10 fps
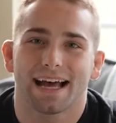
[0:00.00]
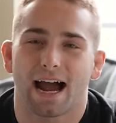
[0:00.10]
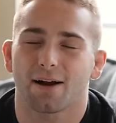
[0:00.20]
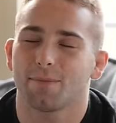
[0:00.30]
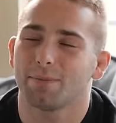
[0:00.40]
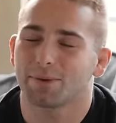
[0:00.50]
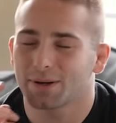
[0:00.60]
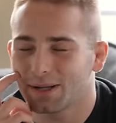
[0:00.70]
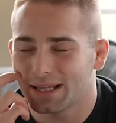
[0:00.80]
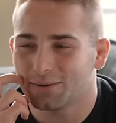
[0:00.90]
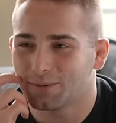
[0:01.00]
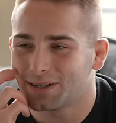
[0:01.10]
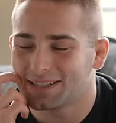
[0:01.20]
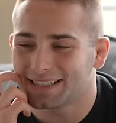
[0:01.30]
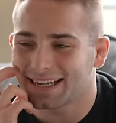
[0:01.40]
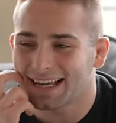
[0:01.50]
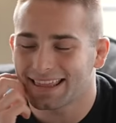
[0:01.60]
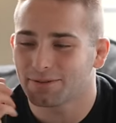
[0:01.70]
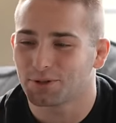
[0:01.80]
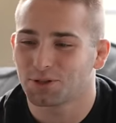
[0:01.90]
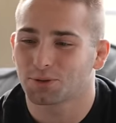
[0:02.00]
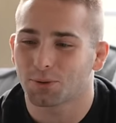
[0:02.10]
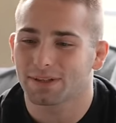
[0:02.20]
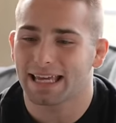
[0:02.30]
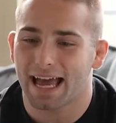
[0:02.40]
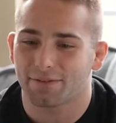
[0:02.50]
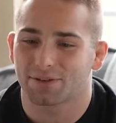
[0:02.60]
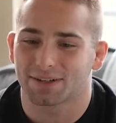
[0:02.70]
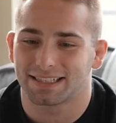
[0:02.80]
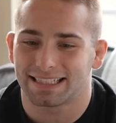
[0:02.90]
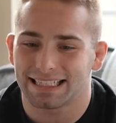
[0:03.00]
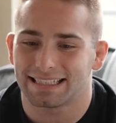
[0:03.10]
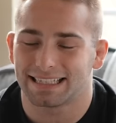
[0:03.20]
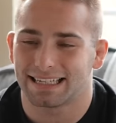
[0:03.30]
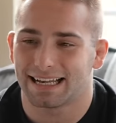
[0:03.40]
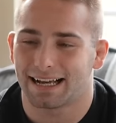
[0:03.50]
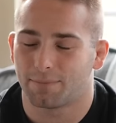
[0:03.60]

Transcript: I remembered it was, I think it was shortly after season,